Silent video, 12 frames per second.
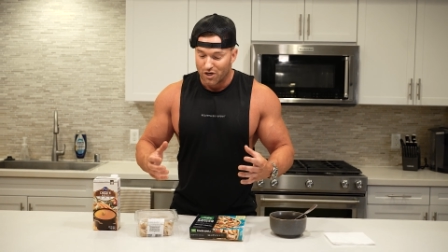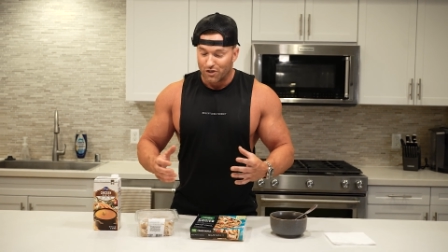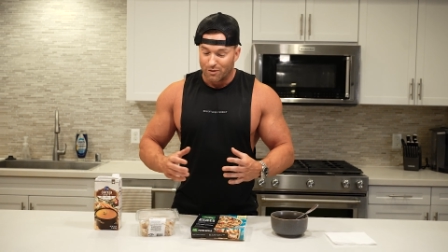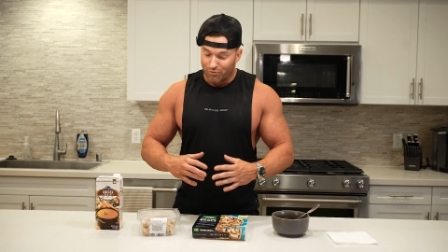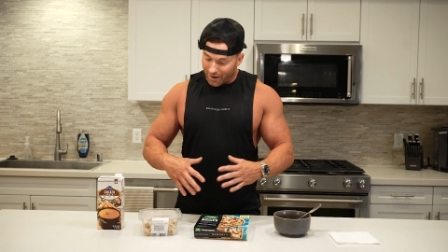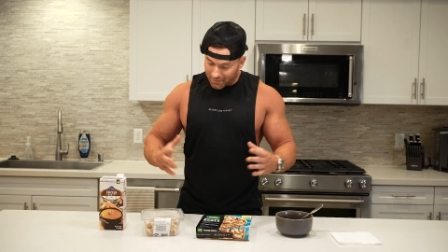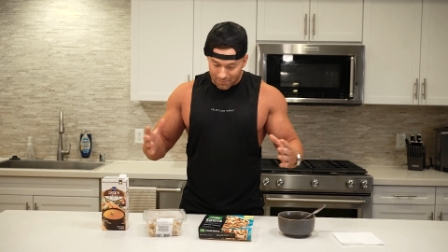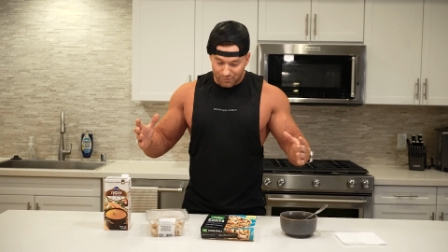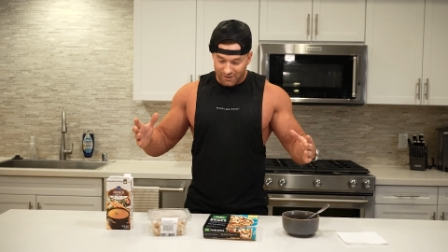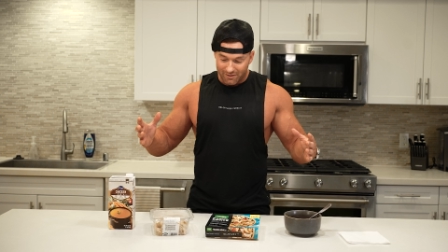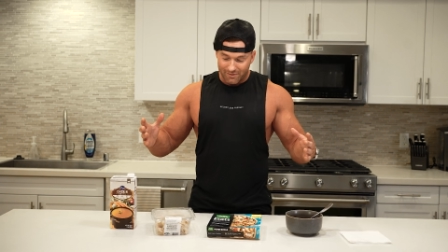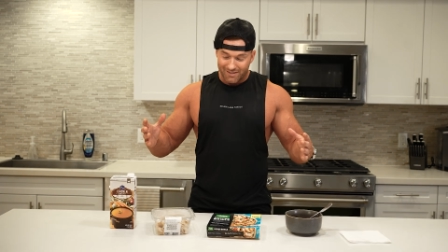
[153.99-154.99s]
You probably don't
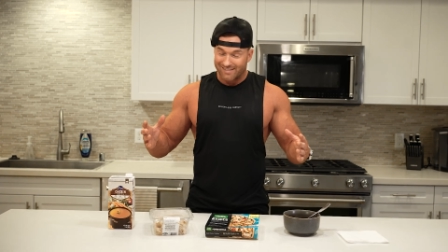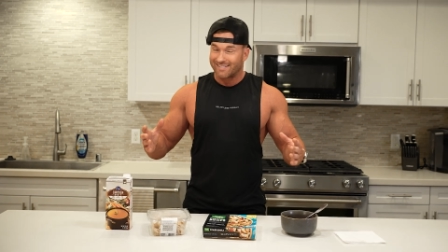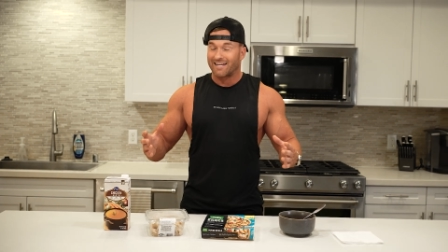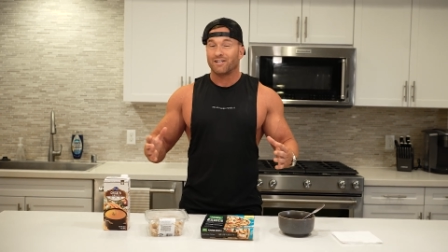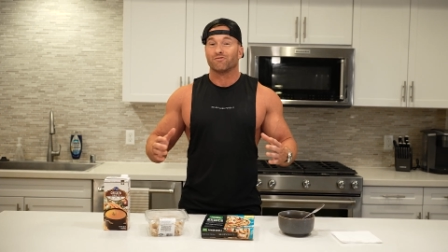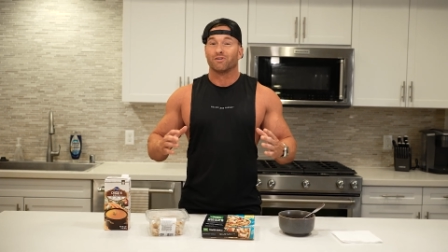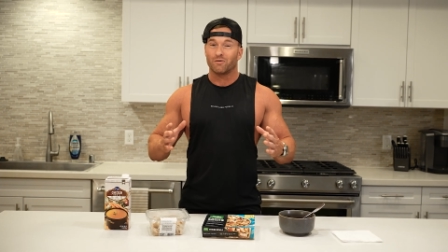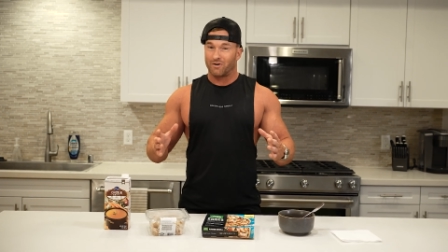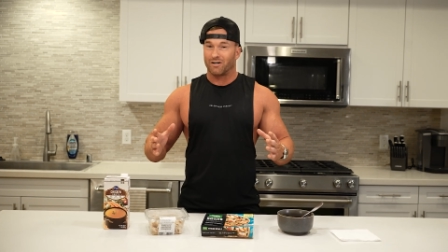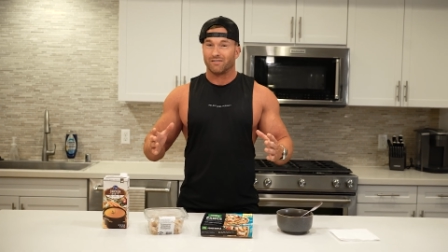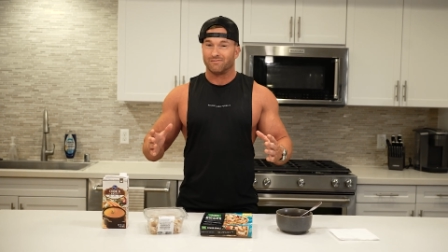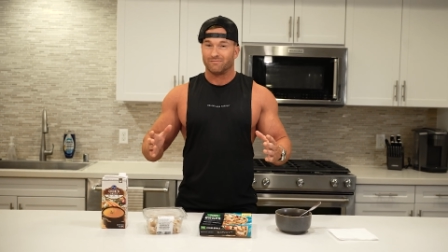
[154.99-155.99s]
believe me because it sounds really
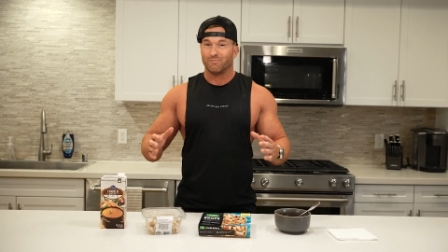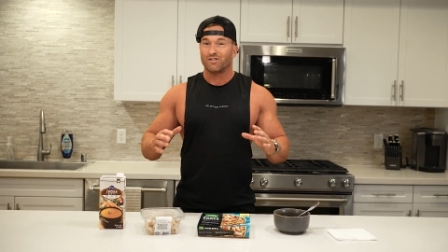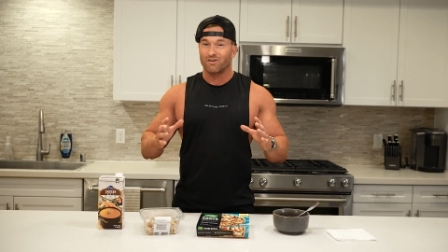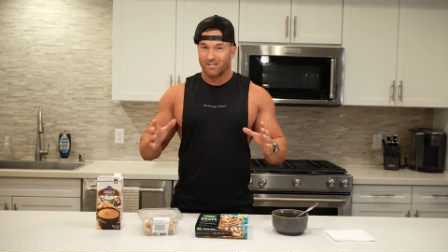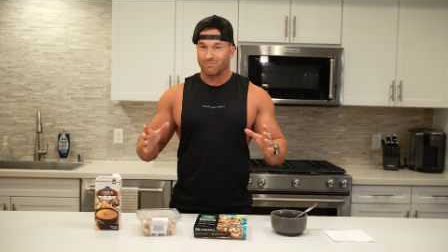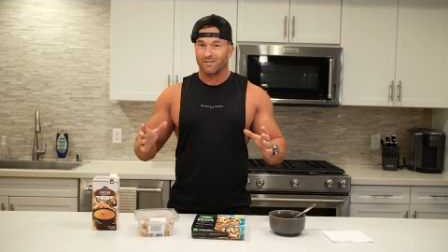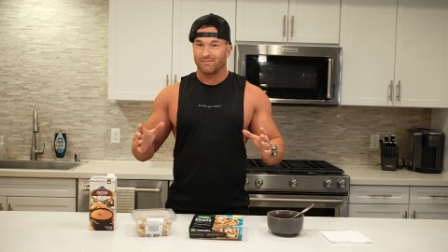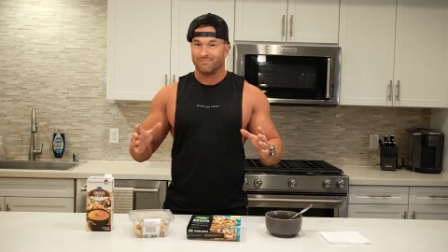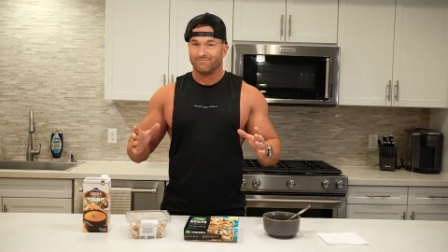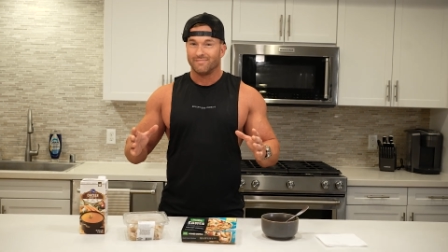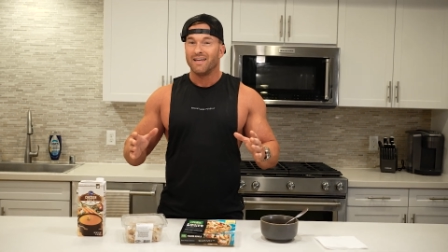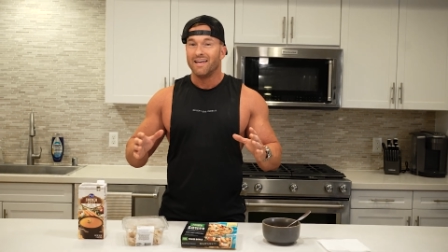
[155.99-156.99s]
weird, but trust me,
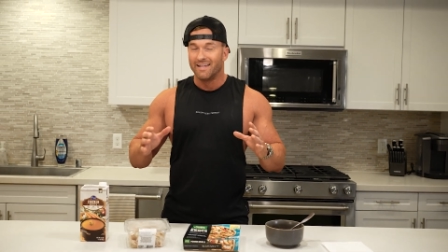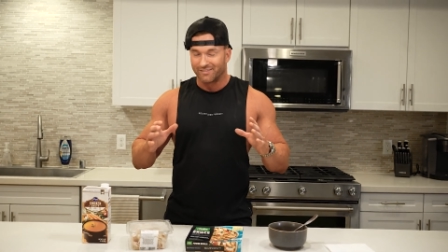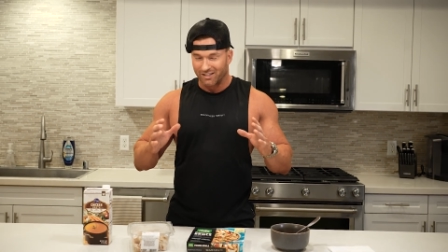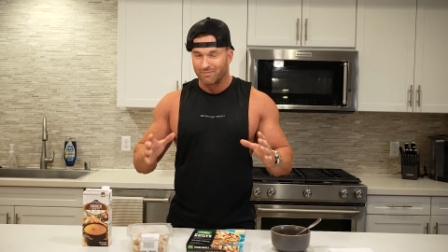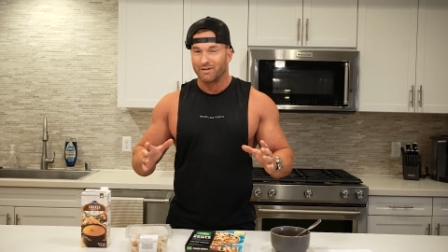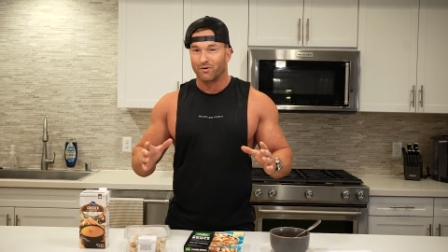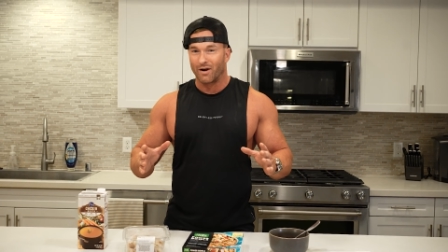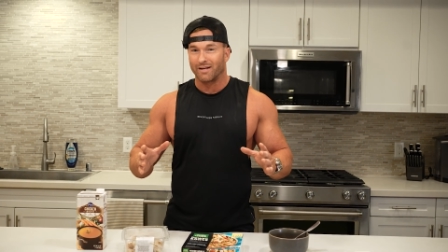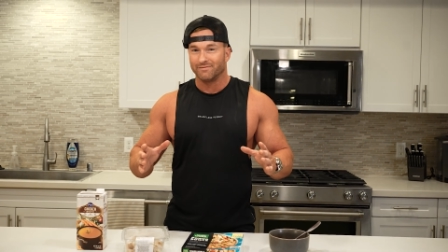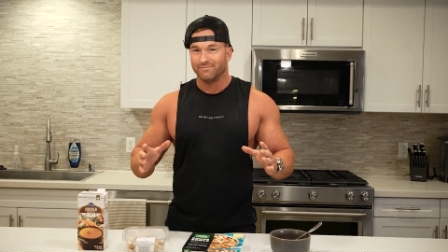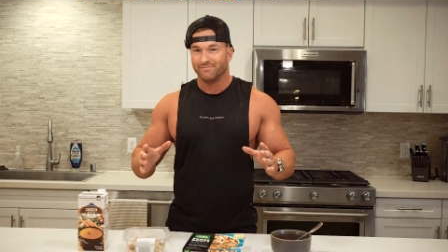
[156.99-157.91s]
it's gonna be great.